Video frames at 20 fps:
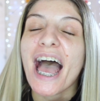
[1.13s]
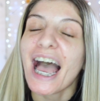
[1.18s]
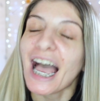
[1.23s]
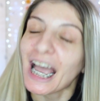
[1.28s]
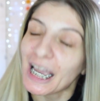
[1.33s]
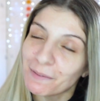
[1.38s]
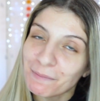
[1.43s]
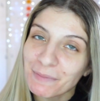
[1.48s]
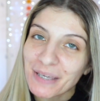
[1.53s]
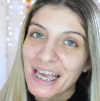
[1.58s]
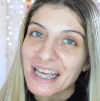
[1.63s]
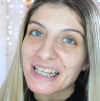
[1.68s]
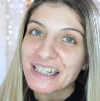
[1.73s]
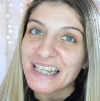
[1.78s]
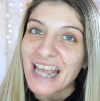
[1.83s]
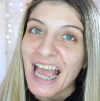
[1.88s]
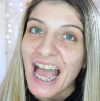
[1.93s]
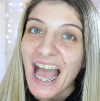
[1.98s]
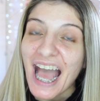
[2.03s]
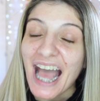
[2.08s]
I'm
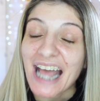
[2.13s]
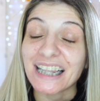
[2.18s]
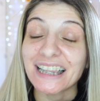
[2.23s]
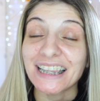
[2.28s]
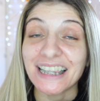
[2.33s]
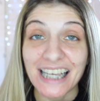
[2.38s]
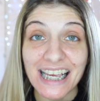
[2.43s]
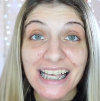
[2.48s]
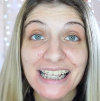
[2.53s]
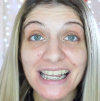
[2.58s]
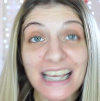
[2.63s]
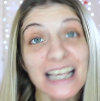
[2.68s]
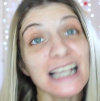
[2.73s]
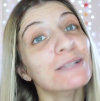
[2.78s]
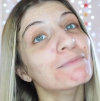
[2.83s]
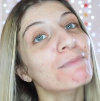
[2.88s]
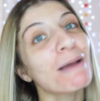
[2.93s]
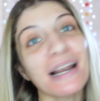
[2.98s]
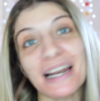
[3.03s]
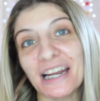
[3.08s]
Kezia and this
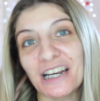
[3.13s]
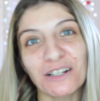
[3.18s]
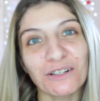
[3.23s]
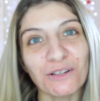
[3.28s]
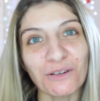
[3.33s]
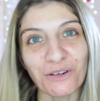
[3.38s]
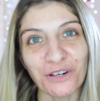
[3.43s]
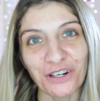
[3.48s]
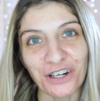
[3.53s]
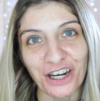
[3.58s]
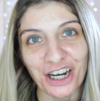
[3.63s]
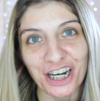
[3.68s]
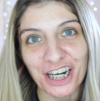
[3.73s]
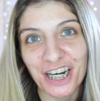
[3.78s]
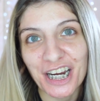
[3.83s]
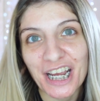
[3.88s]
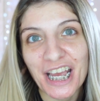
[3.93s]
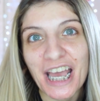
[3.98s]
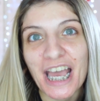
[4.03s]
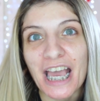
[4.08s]
is my little
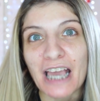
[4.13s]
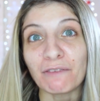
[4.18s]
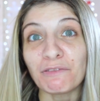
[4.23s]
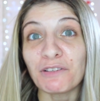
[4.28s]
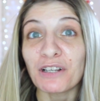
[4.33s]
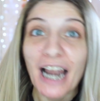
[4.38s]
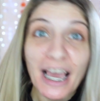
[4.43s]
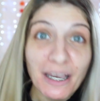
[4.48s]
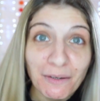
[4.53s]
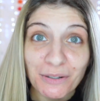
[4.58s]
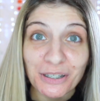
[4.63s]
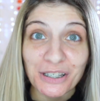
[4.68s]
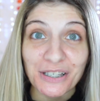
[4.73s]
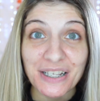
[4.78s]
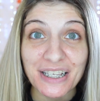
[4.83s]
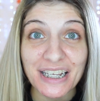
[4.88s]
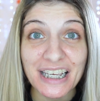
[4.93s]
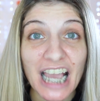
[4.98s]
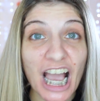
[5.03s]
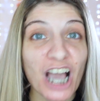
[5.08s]
corner. If you like what you
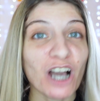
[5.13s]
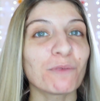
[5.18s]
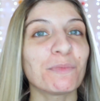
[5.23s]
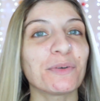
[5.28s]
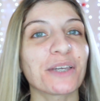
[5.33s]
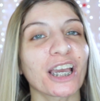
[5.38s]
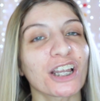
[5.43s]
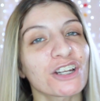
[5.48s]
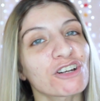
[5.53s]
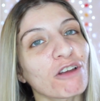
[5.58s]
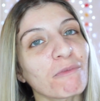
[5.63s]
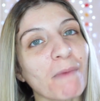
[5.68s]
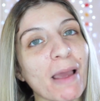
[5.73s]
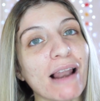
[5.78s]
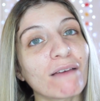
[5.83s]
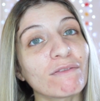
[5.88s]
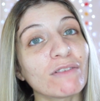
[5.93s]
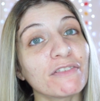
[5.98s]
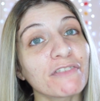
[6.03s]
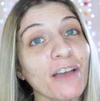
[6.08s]
see, I hope you can join my
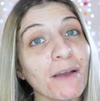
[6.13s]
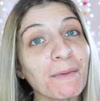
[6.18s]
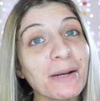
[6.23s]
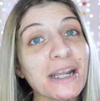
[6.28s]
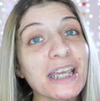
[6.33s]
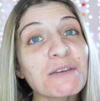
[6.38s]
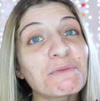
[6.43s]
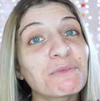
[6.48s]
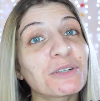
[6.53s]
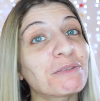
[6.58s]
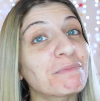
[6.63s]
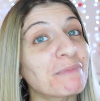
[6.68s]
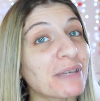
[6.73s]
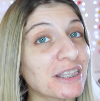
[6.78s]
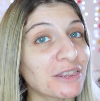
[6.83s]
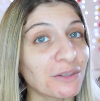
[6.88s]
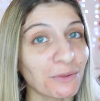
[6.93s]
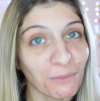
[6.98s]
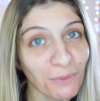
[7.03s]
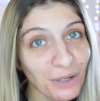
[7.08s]
lovely family. It would
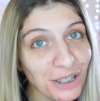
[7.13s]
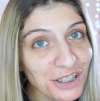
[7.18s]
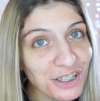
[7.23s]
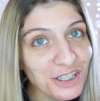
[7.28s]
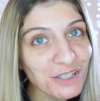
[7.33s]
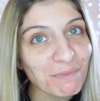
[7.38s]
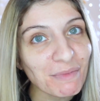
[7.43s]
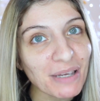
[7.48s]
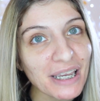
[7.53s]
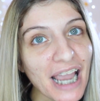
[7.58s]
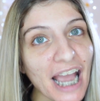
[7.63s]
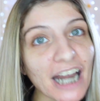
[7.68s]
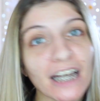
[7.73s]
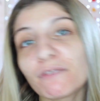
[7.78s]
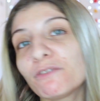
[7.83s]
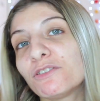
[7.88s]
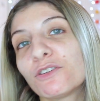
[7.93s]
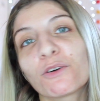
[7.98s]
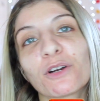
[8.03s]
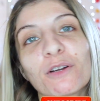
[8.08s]
mean the world to me. And
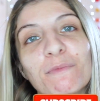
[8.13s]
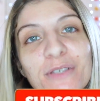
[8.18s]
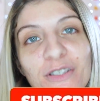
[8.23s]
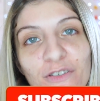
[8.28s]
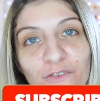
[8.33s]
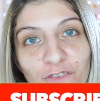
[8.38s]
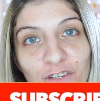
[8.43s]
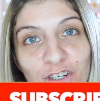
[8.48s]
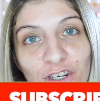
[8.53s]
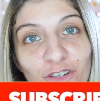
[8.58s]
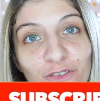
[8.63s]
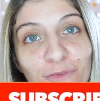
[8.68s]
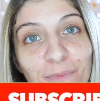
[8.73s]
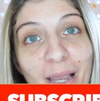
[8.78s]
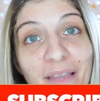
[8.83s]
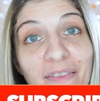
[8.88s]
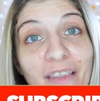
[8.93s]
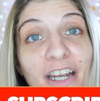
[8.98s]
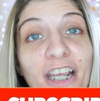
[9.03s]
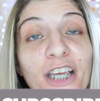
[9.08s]
if you don't want to miss a video of
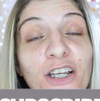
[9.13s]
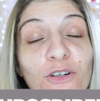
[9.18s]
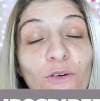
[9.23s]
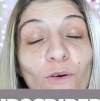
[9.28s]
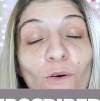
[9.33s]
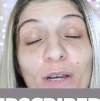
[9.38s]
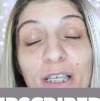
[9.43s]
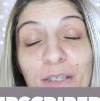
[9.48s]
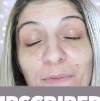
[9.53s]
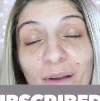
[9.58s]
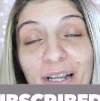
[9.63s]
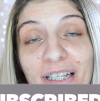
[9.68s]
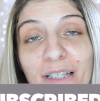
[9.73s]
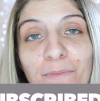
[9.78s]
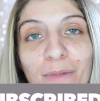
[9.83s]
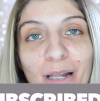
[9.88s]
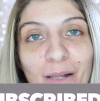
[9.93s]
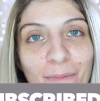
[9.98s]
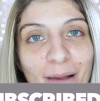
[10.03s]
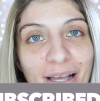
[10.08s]
mine, then you can always press the
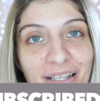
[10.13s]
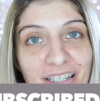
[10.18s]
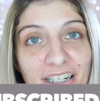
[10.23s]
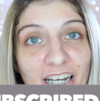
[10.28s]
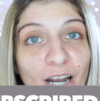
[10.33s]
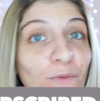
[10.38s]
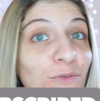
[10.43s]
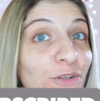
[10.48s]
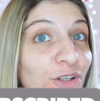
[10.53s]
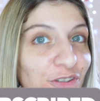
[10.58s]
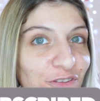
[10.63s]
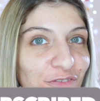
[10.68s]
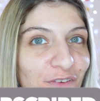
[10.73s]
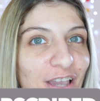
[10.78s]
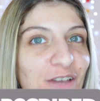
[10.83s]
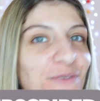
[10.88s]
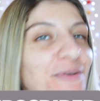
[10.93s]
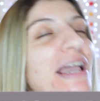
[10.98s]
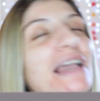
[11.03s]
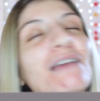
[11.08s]
bell button and it'll
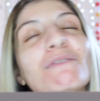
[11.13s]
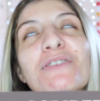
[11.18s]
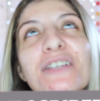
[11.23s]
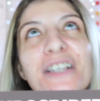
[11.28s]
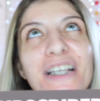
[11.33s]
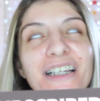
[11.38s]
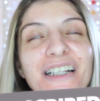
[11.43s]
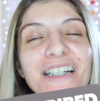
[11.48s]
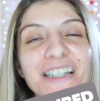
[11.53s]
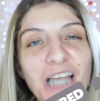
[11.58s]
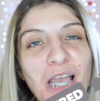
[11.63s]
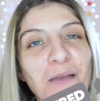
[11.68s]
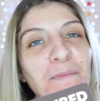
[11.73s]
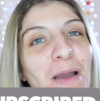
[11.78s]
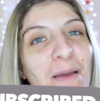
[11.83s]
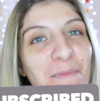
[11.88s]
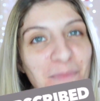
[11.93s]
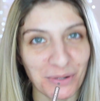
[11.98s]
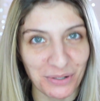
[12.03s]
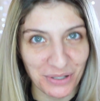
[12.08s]
notify you every single time
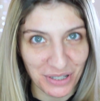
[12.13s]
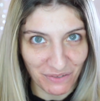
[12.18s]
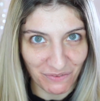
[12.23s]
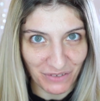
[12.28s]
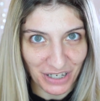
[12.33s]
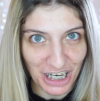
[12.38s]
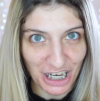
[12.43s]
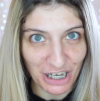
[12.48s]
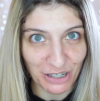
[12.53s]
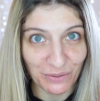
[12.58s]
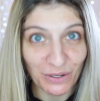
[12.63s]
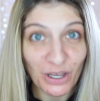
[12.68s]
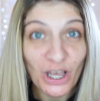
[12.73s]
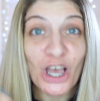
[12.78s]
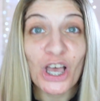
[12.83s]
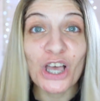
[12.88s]
I post a video.